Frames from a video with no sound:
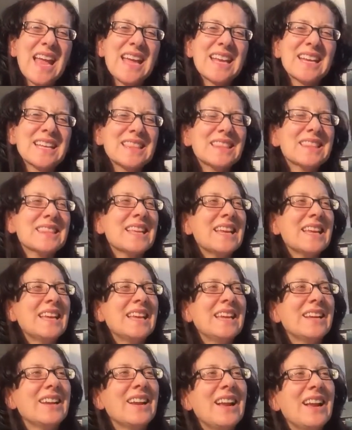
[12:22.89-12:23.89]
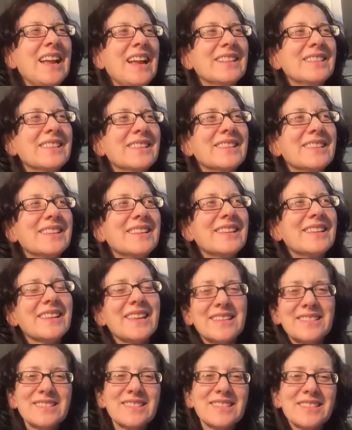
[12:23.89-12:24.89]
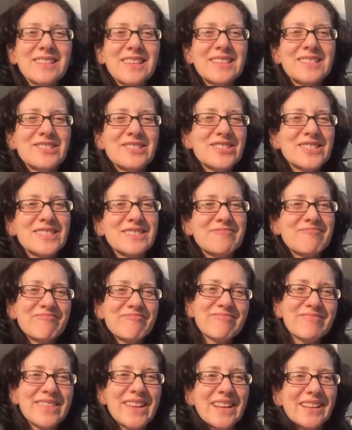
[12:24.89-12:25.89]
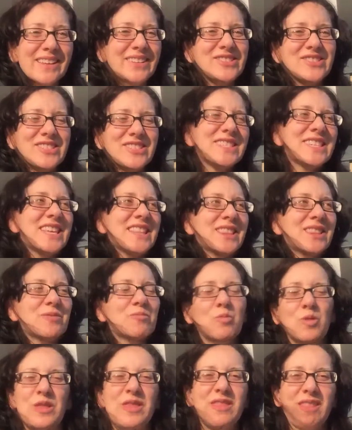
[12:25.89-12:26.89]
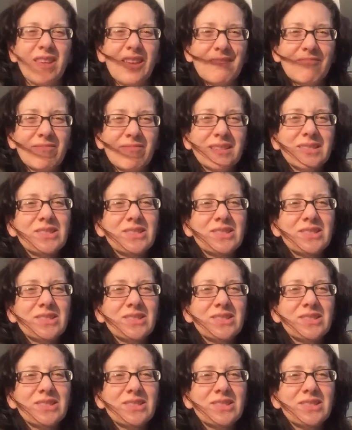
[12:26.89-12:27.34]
and I and let's let's just let's just hit one thing.